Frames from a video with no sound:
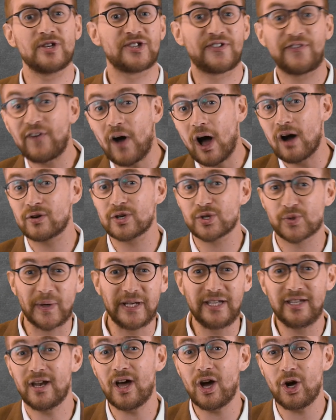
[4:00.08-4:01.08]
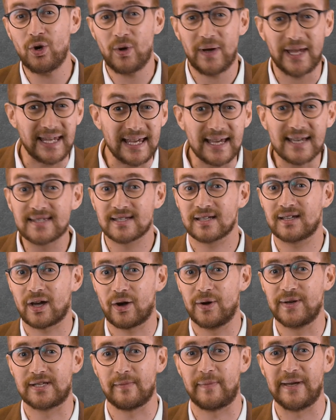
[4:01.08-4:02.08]
As far as we know, he isn't
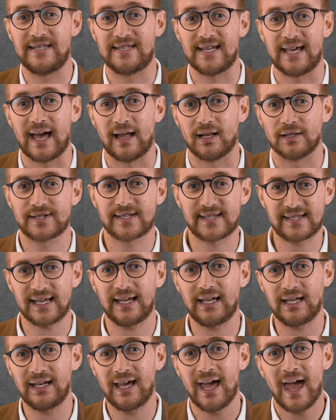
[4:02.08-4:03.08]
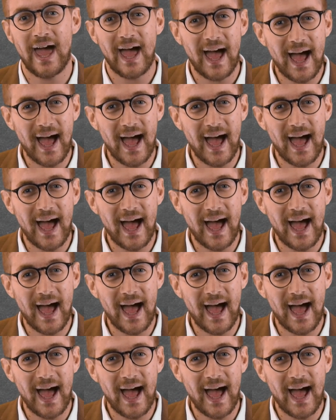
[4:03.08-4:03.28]
going to be DLC.